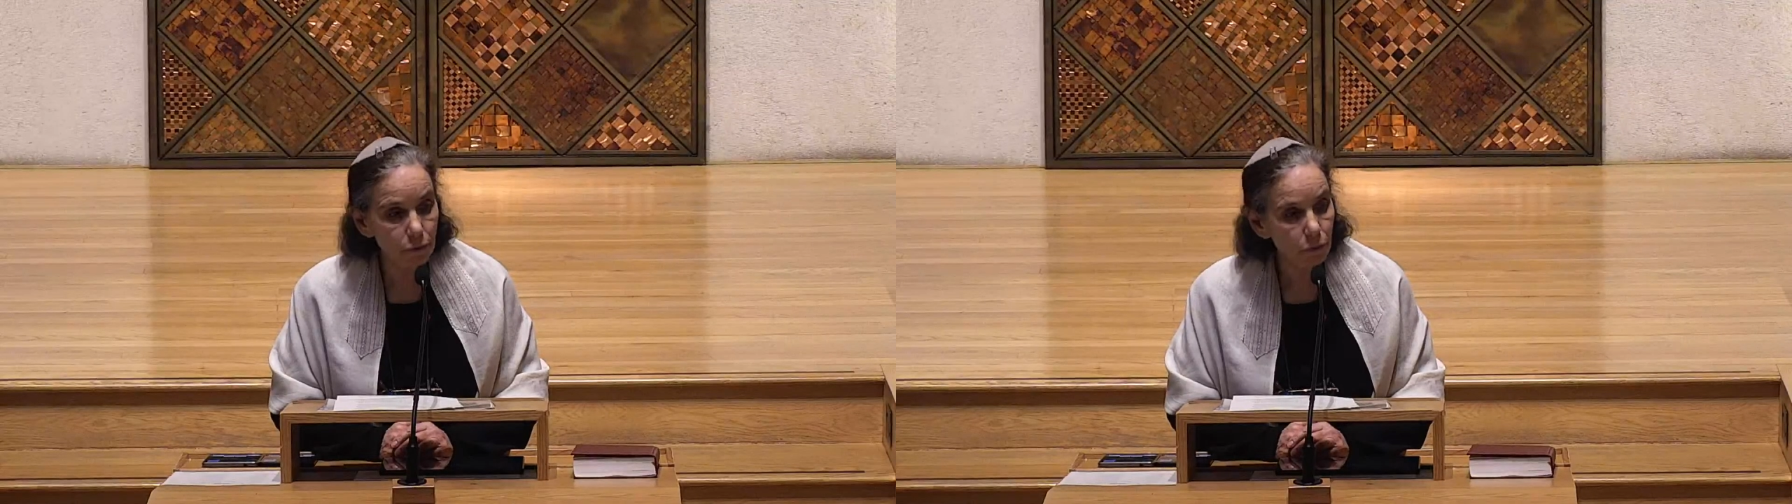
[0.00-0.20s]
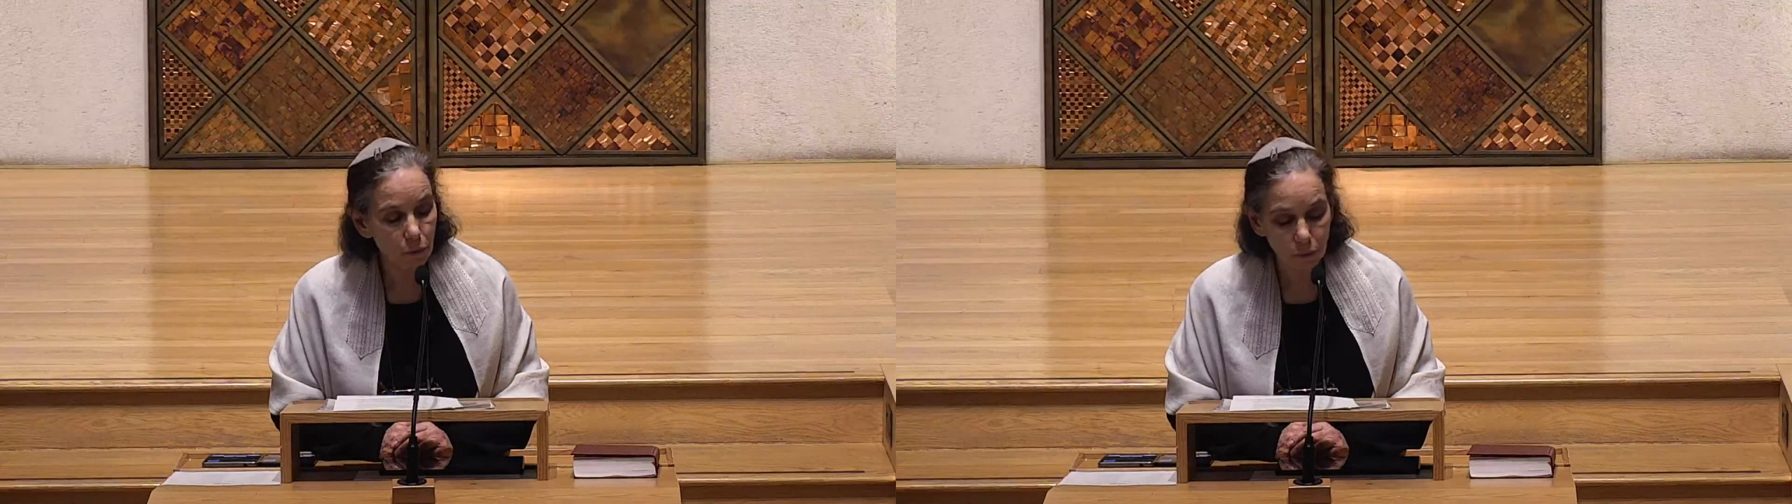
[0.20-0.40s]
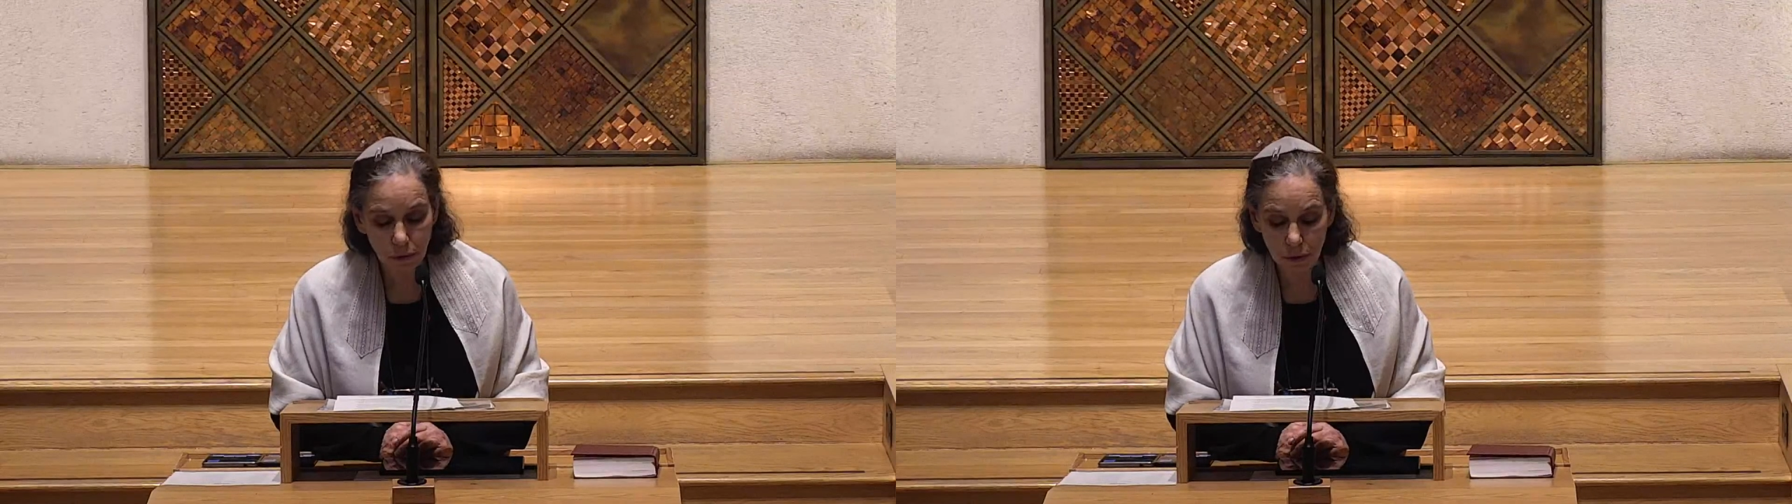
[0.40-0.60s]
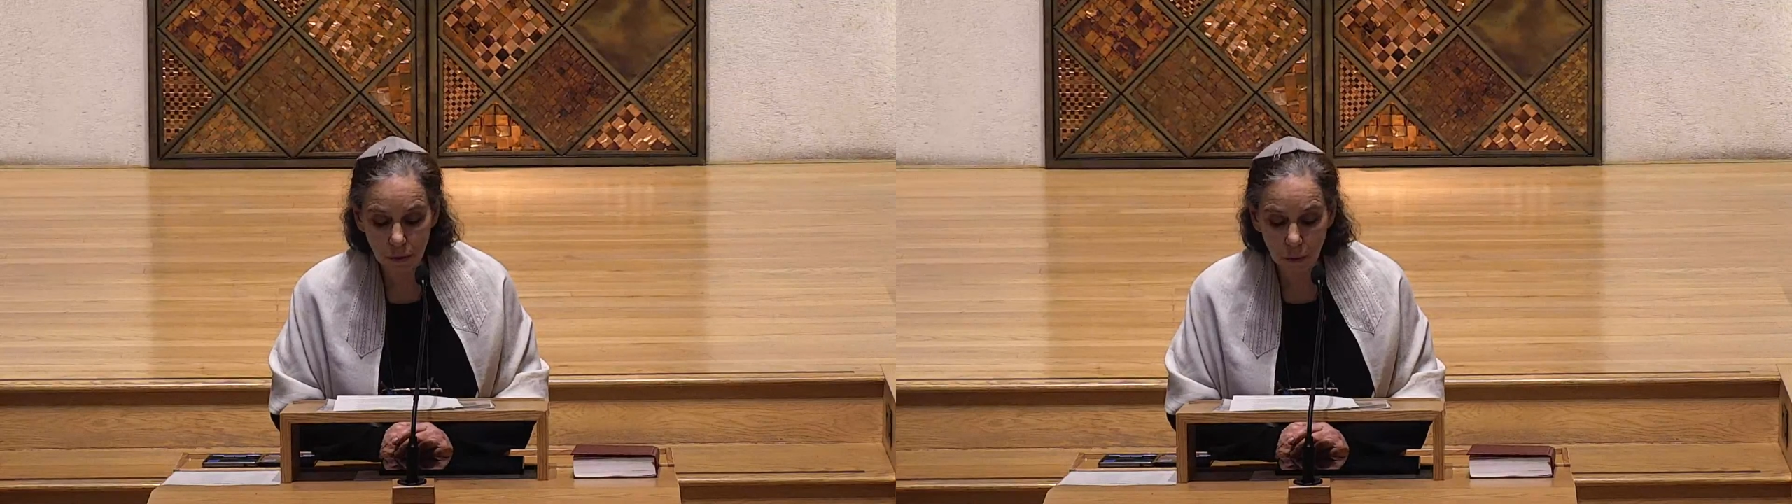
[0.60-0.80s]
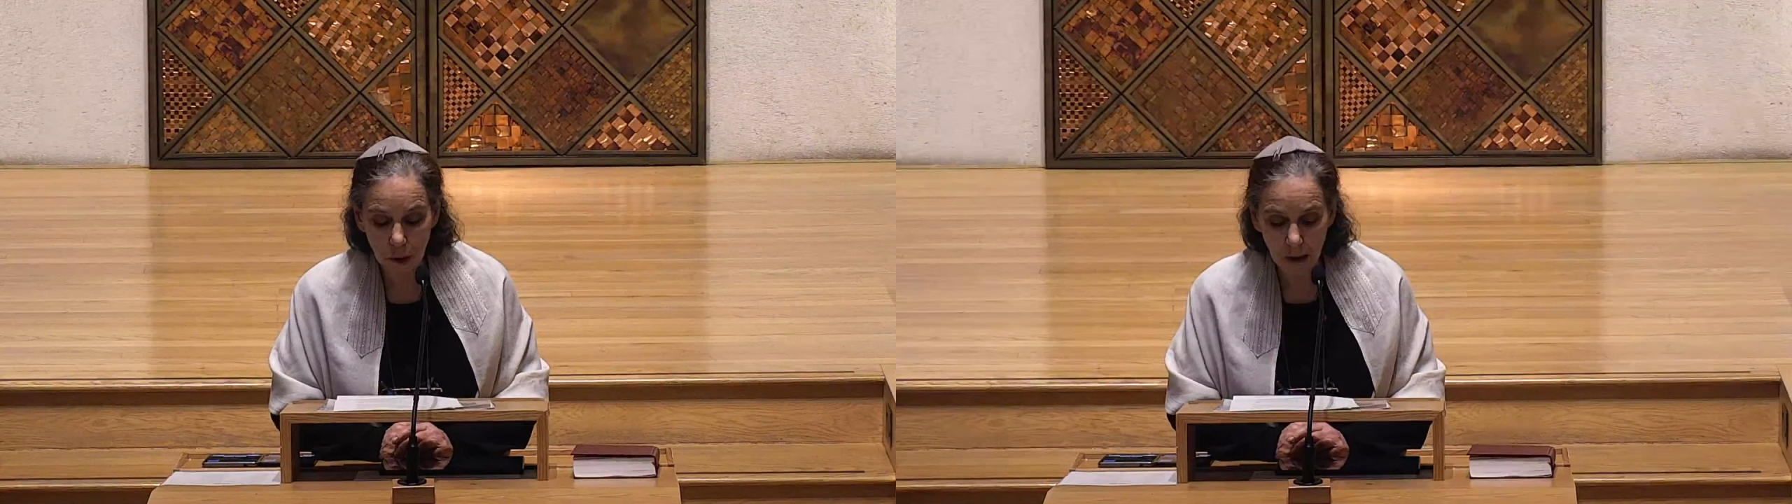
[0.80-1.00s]
towards the
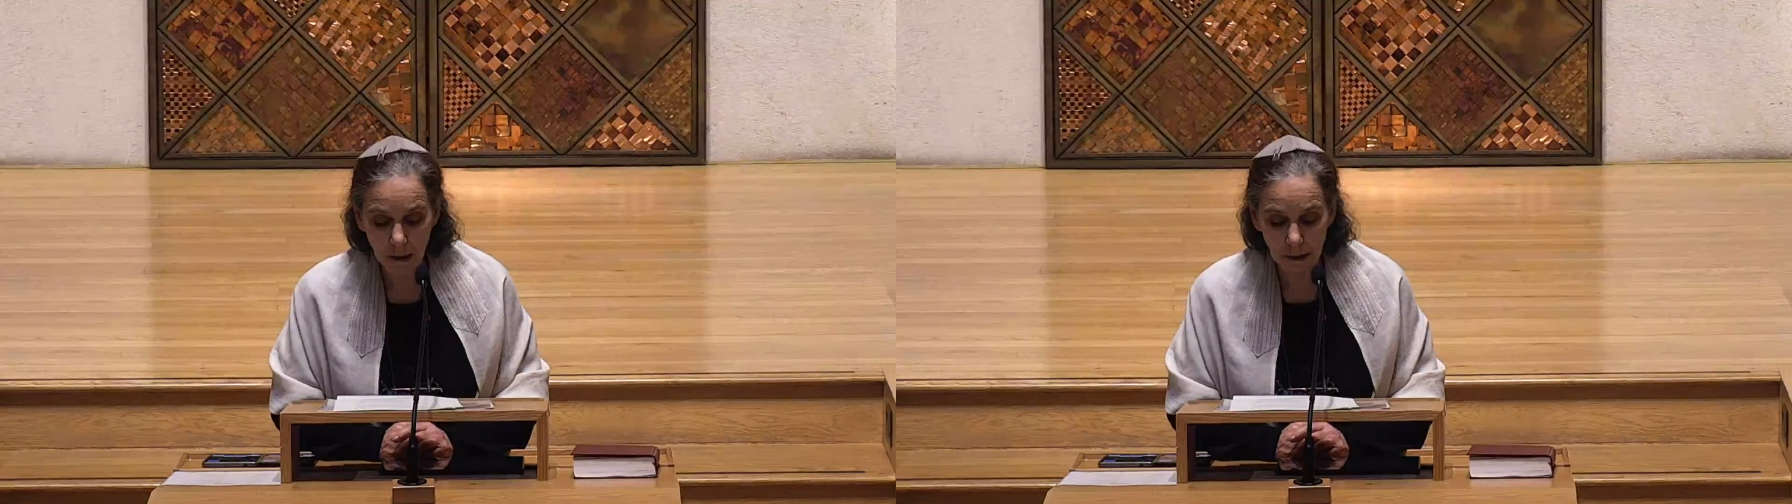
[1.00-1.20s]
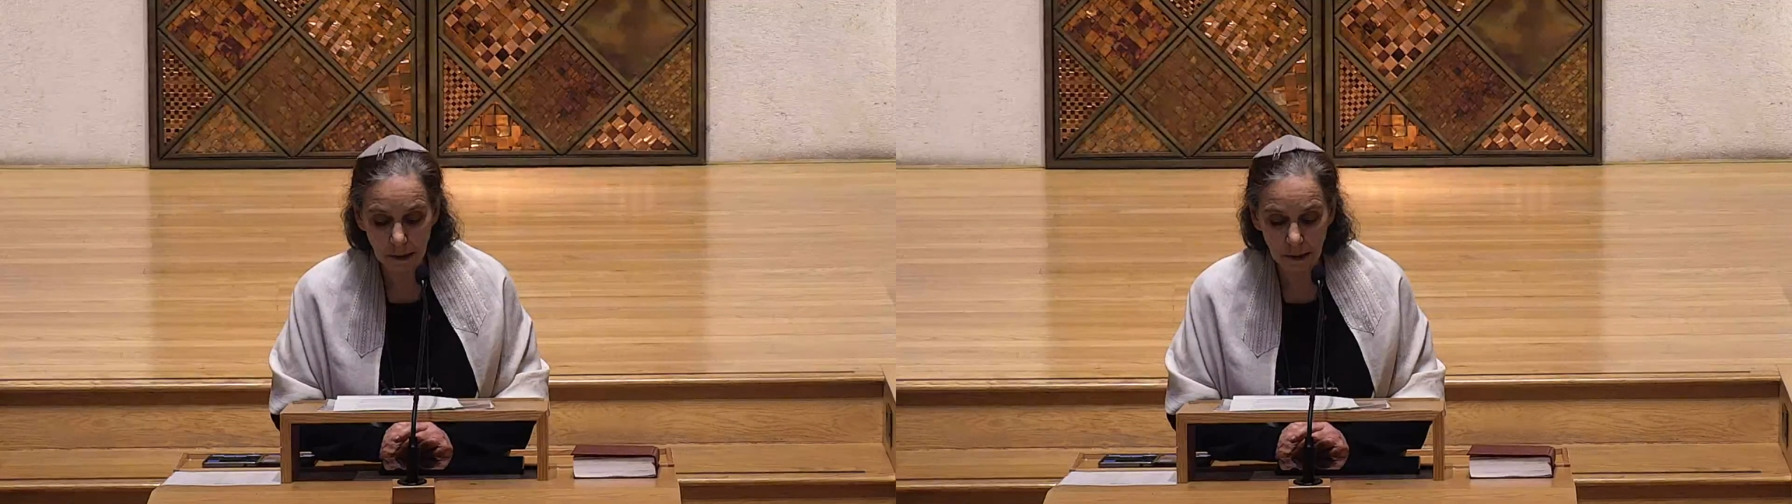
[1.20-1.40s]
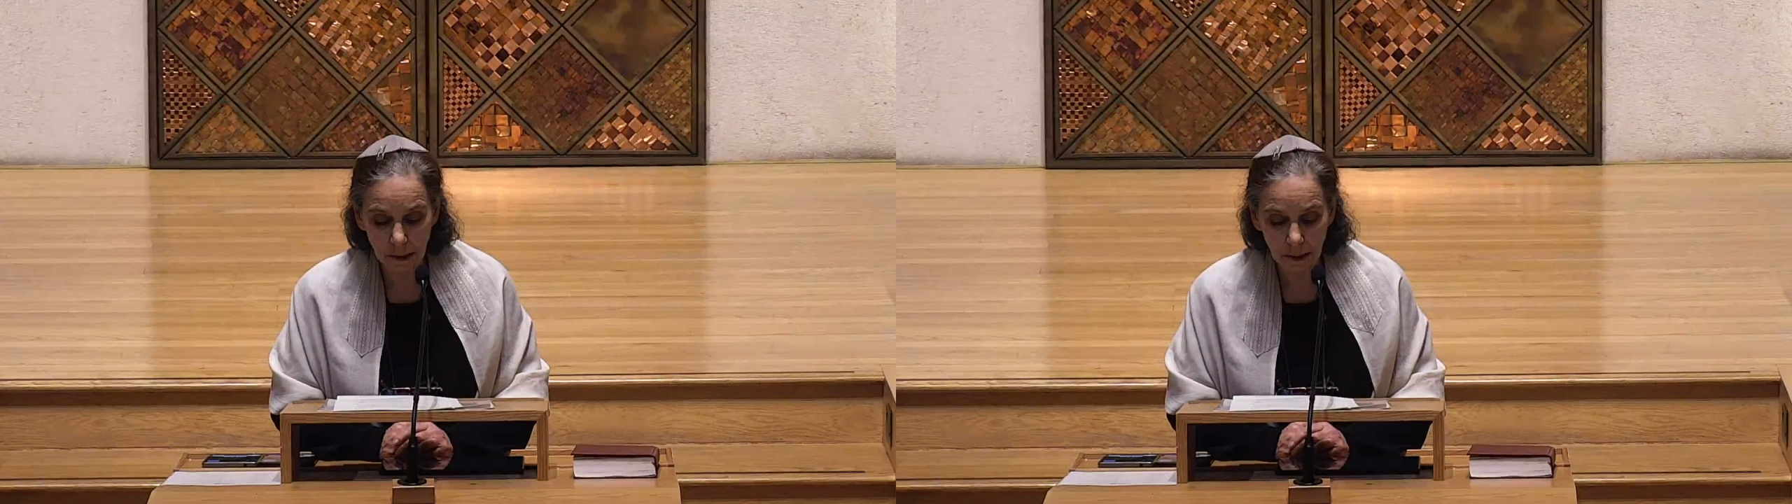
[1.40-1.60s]
world